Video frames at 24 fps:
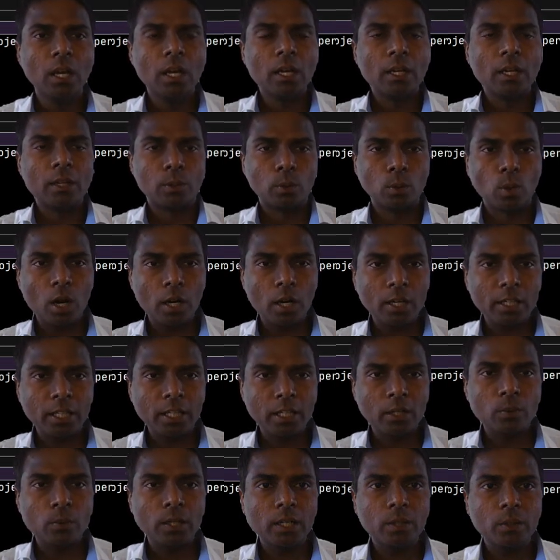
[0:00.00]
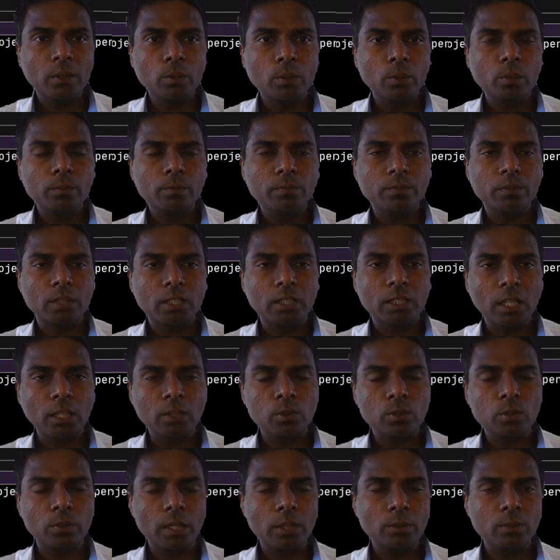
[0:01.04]
not equal to. This
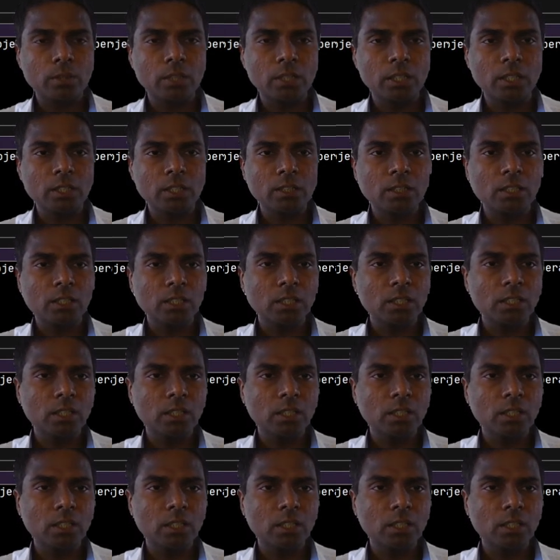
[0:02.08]
also we have seen in C++.